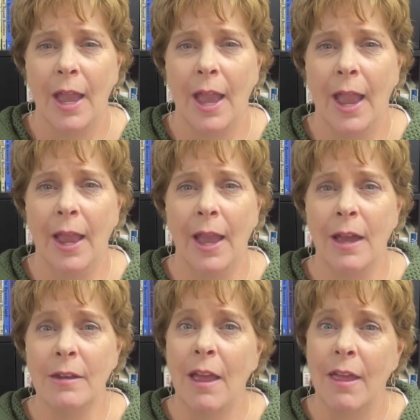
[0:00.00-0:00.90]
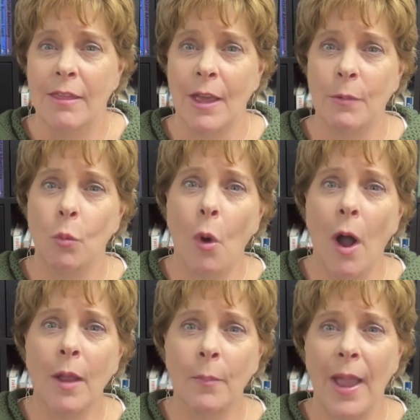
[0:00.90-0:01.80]
And they would
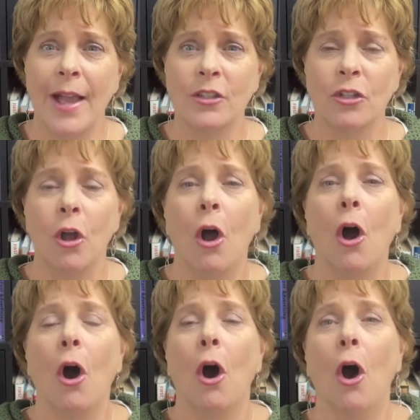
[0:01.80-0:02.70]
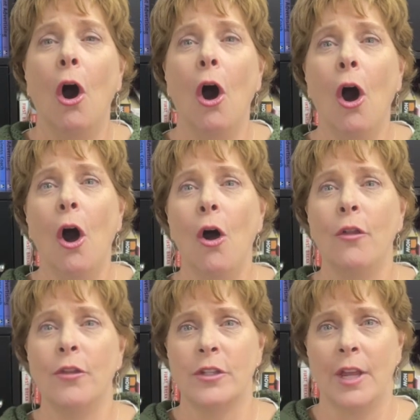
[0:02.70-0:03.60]
walk past all
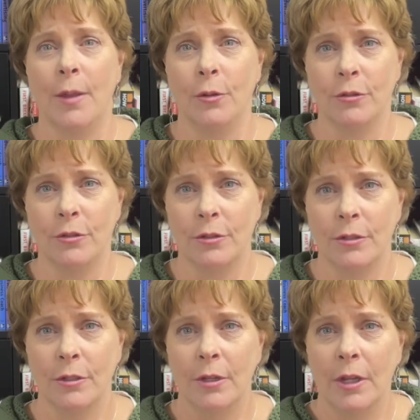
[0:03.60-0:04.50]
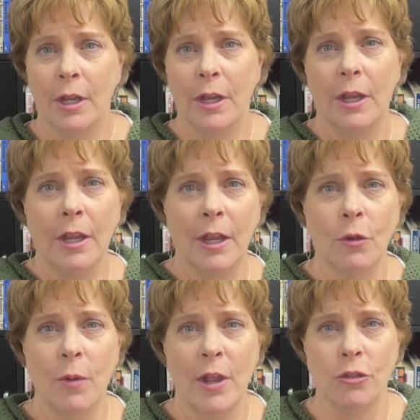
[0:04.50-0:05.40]
the tables in the
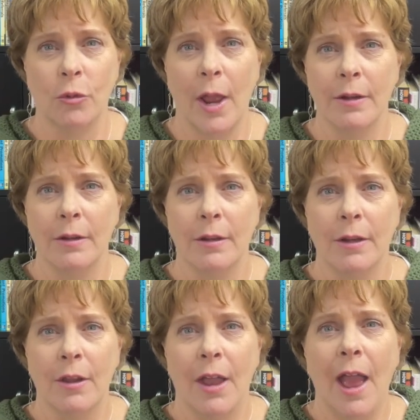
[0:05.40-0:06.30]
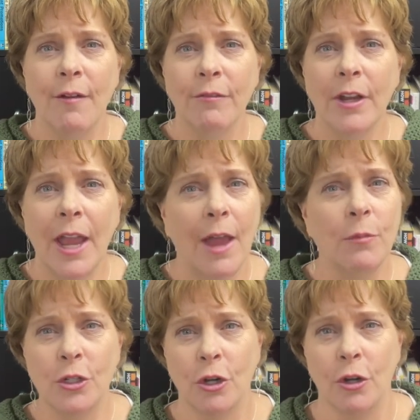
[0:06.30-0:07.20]
restaurant. Every head
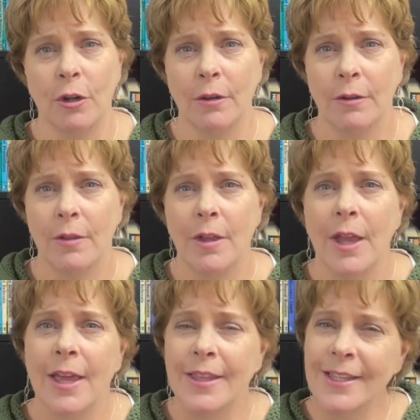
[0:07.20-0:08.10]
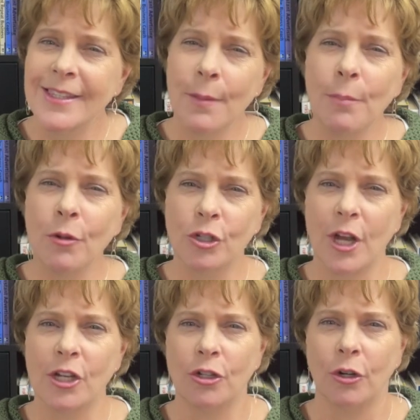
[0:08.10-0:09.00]
would turn. This simple
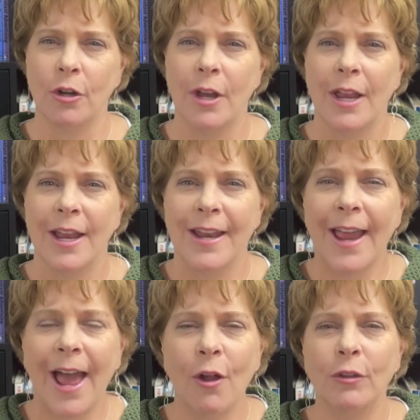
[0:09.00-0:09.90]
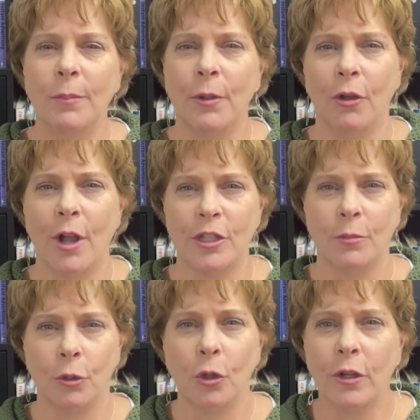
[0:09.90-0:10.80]
gesture not only built
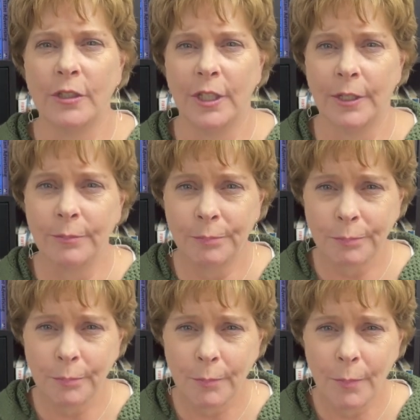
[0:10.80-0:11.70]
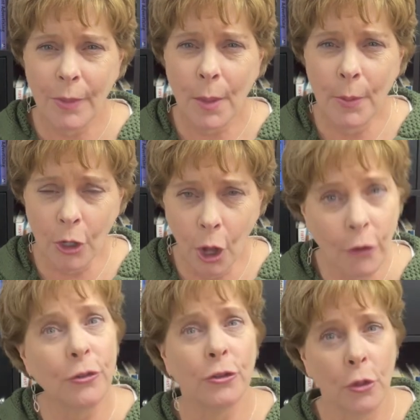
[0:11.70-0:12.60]
customer loyalty, but it
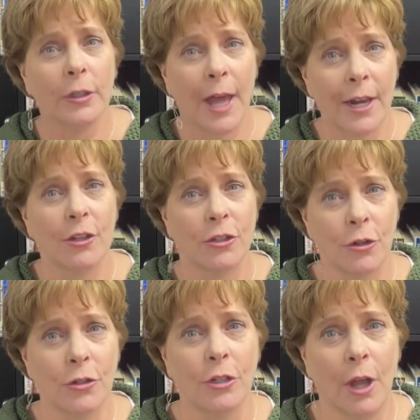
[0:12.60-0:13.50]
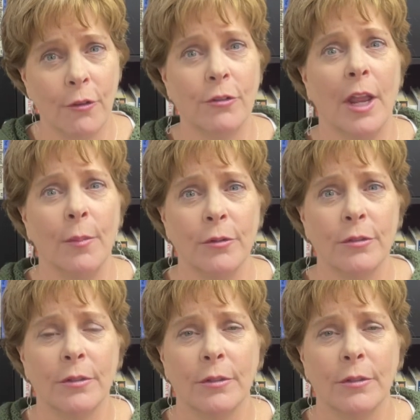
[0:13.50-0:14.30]
also sold a lot of desserts to other tables.